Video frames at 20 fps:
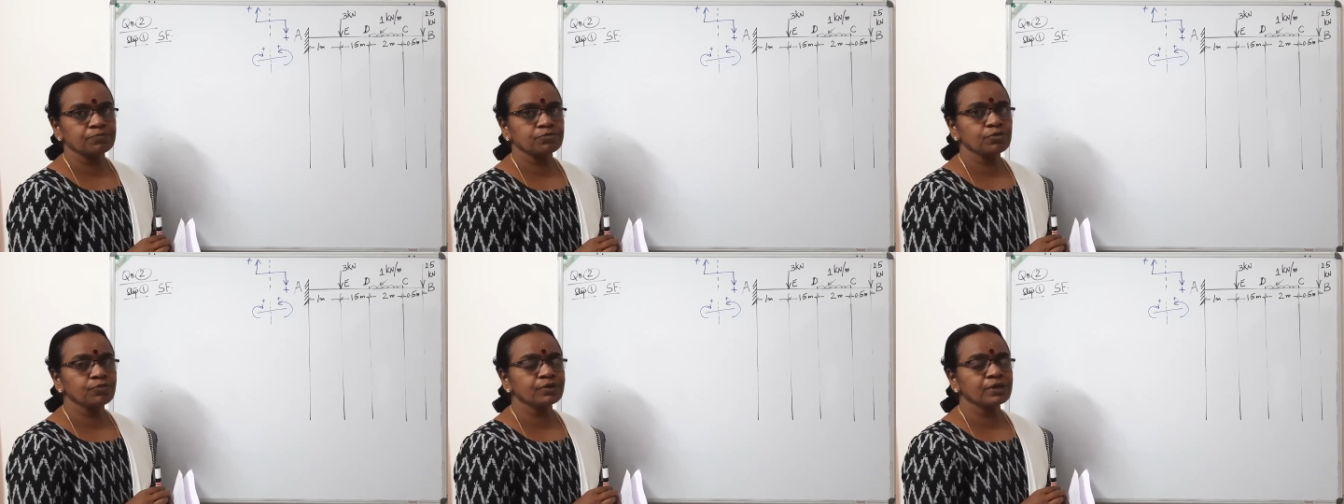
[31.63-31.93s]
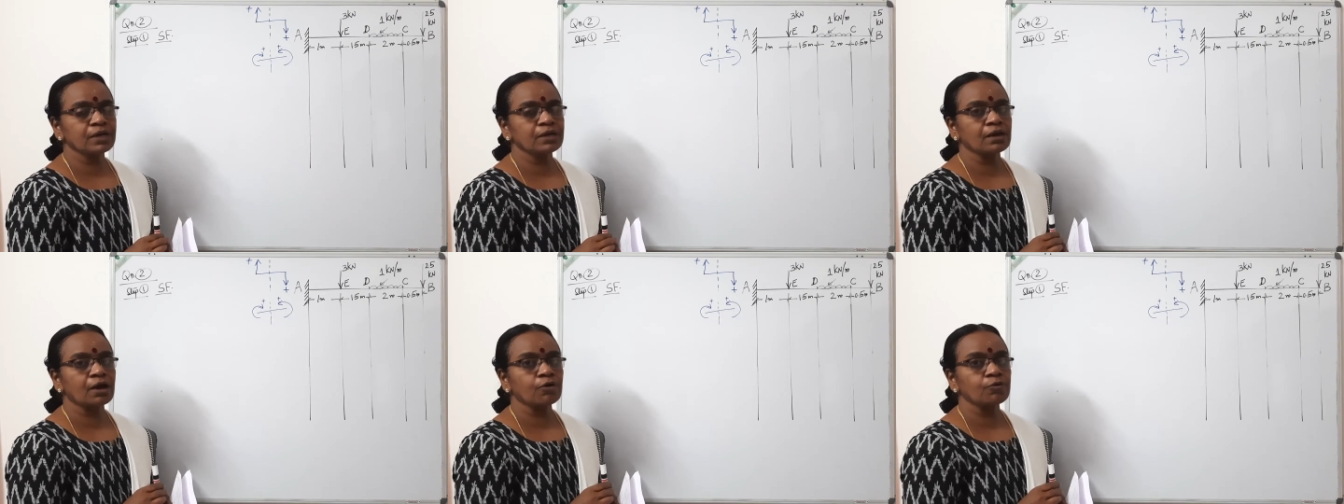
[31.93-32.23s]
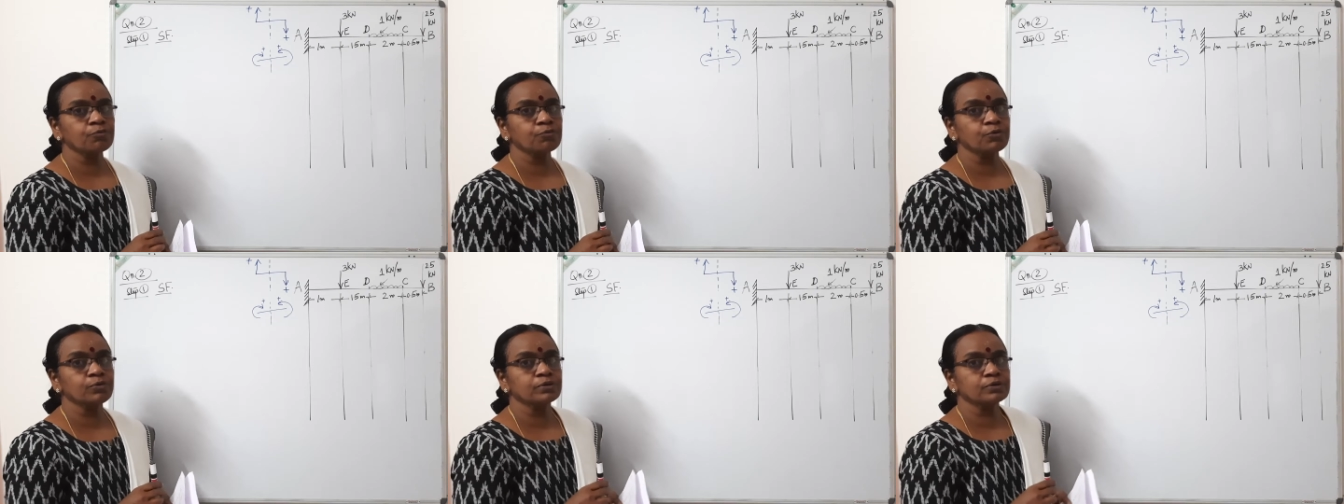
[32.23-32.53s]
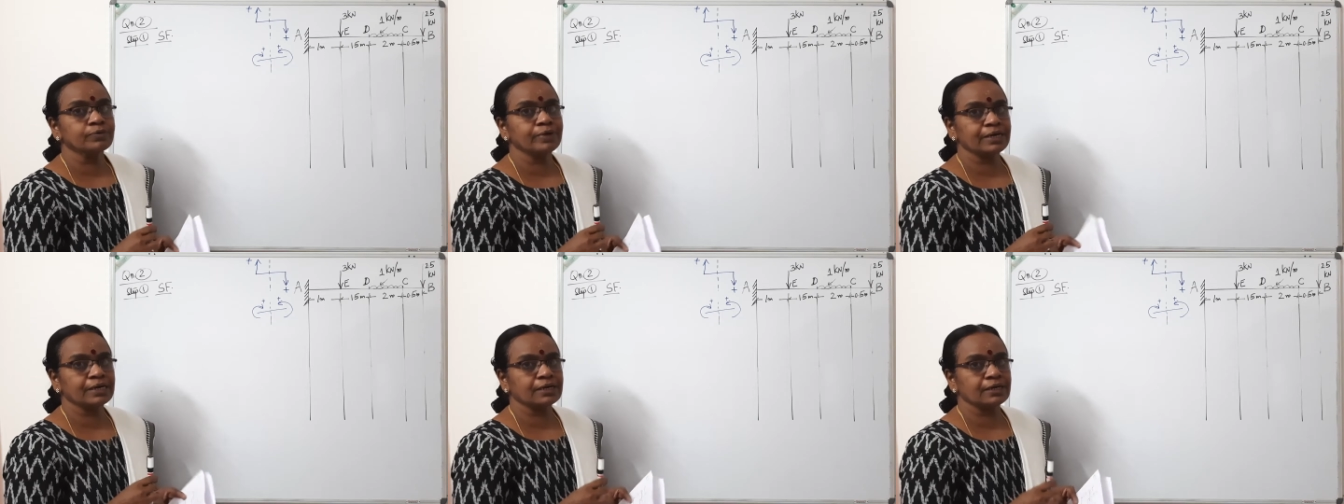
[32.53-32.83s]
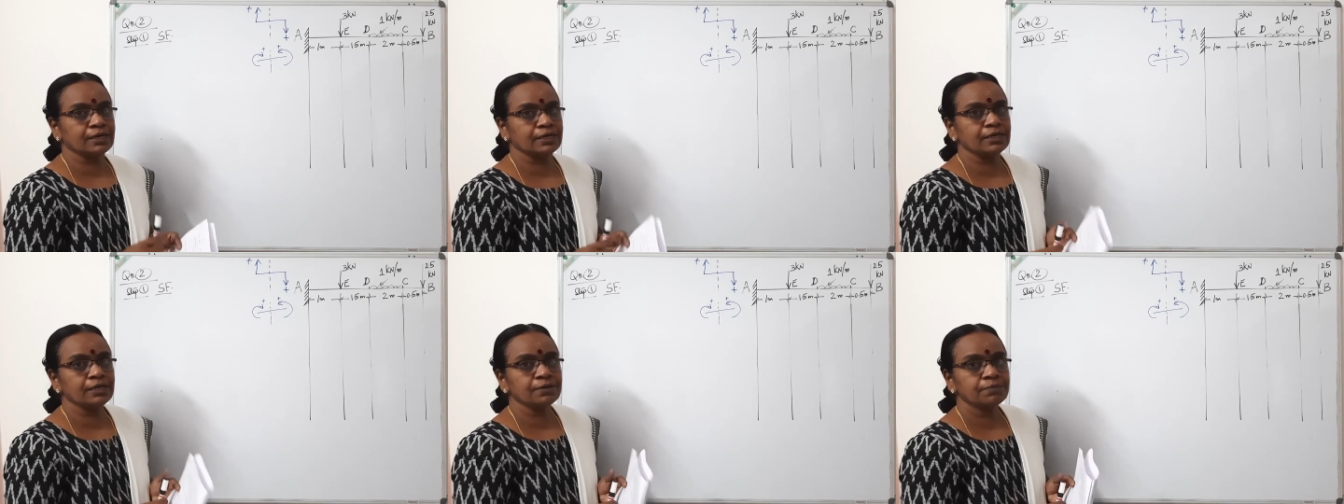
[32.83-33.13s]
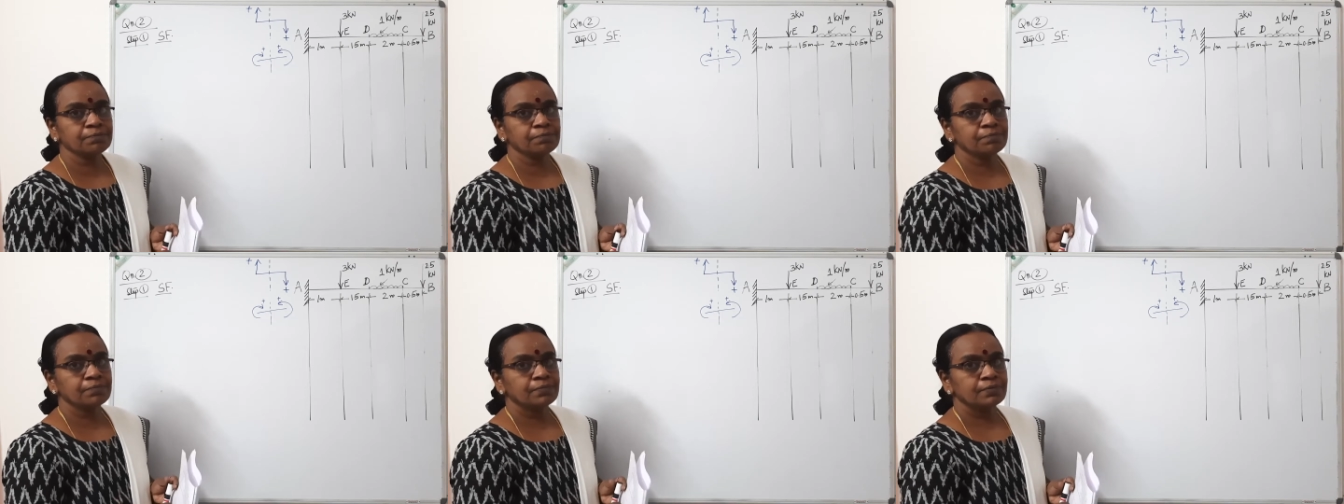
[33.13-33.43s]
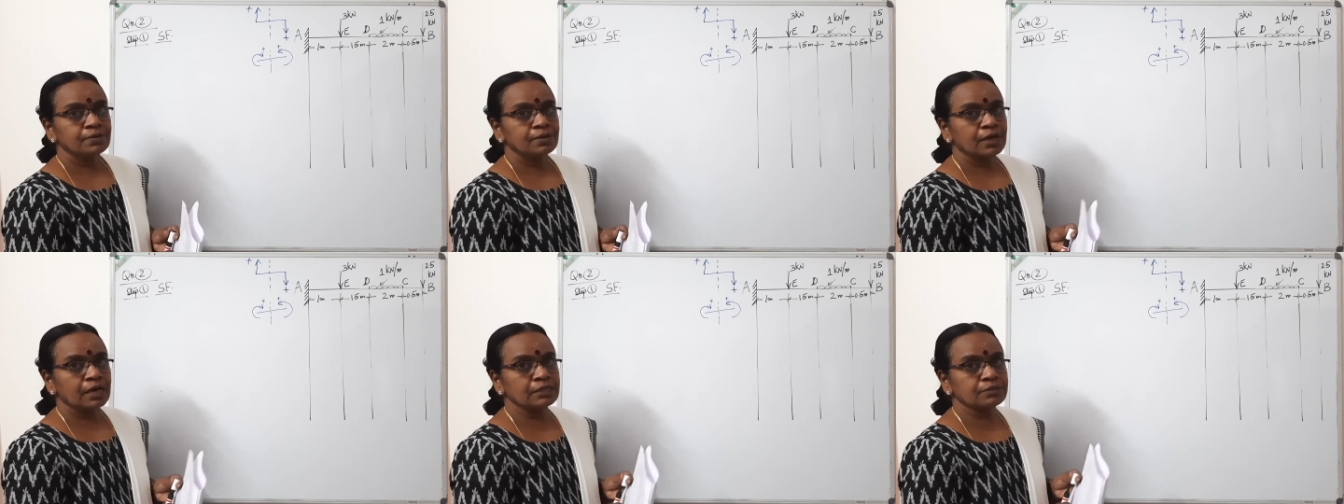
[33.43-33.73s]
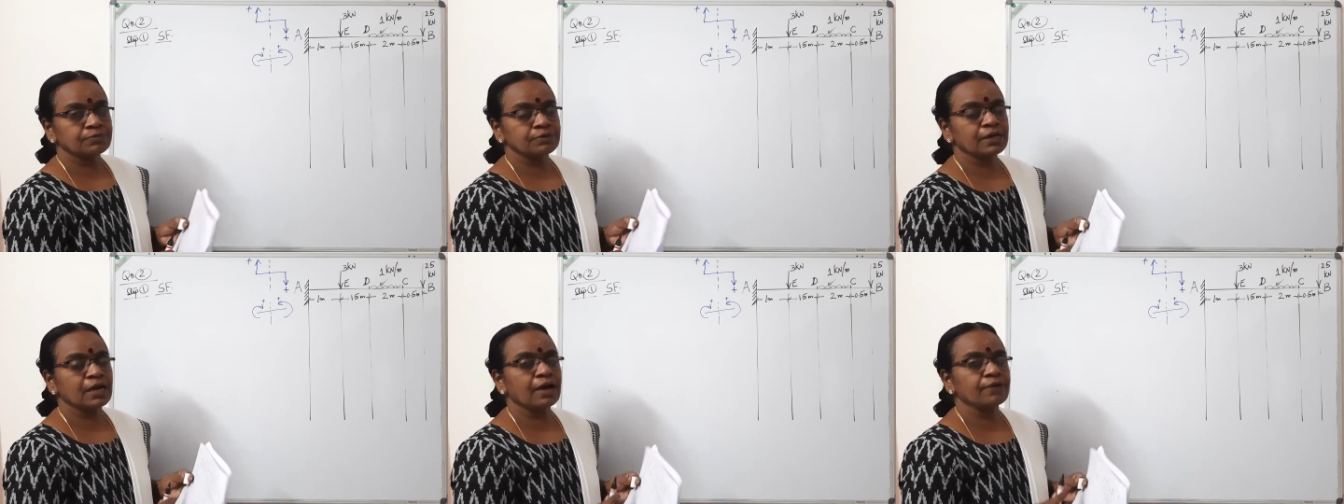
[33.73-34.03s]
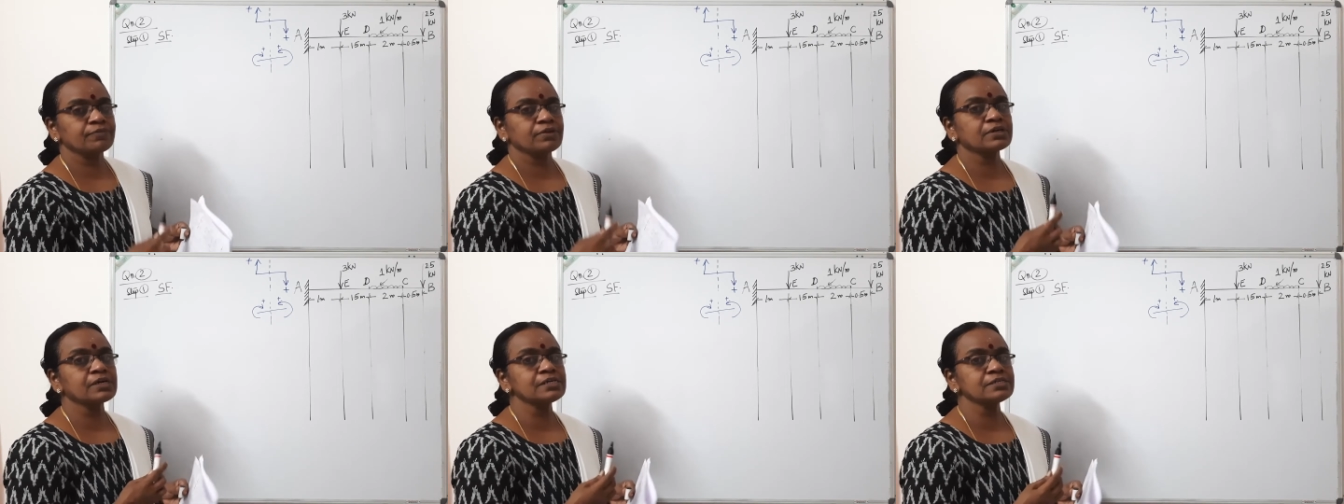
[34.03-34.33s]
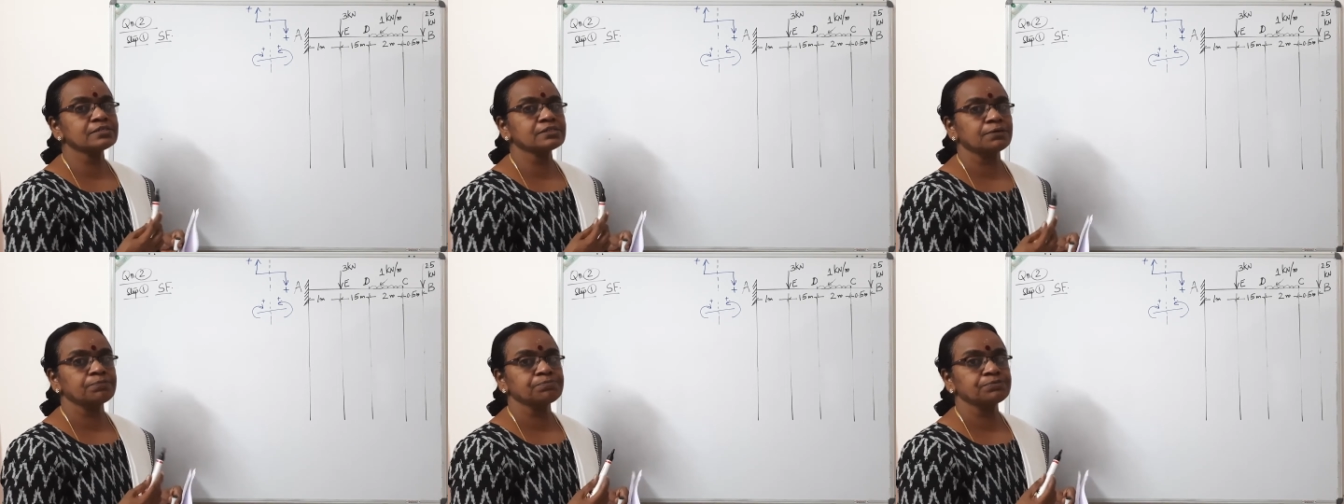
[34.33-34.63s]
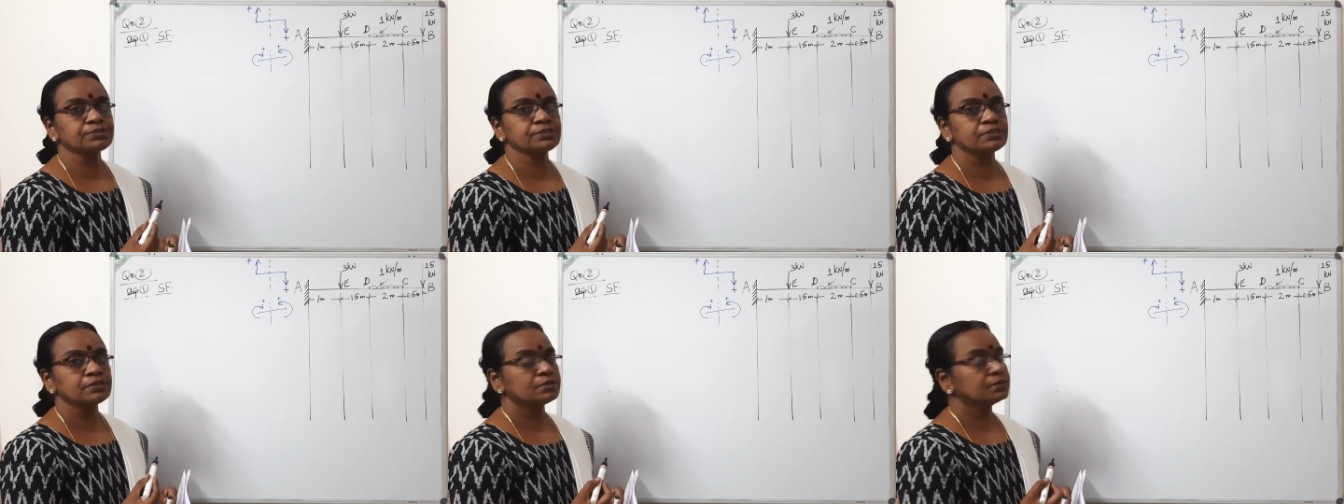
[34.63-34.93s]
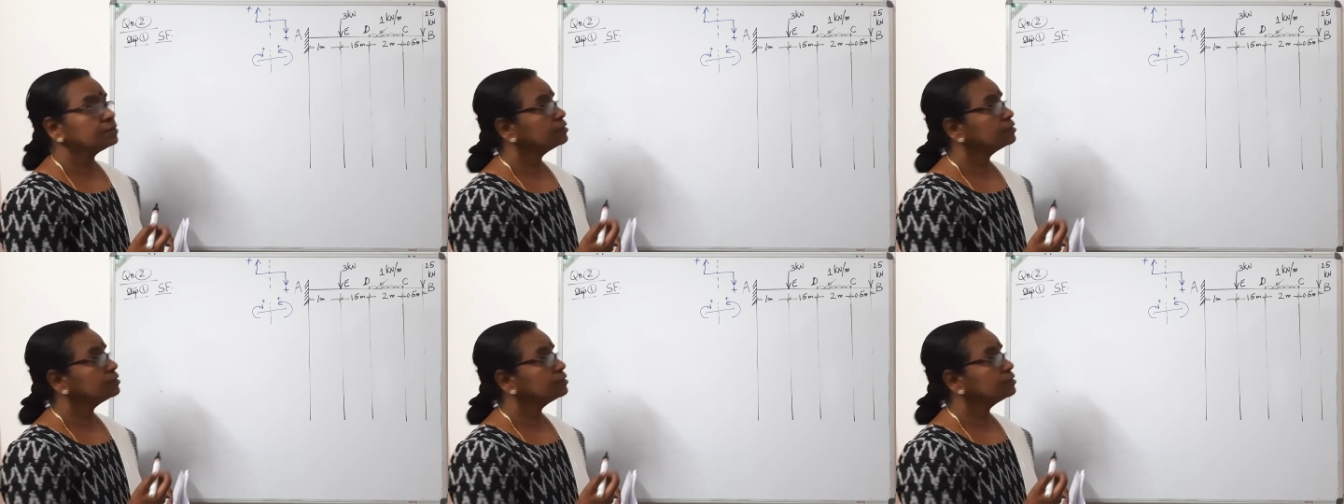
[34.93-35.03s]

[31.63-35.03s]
So we can now move quickly as we have the concept.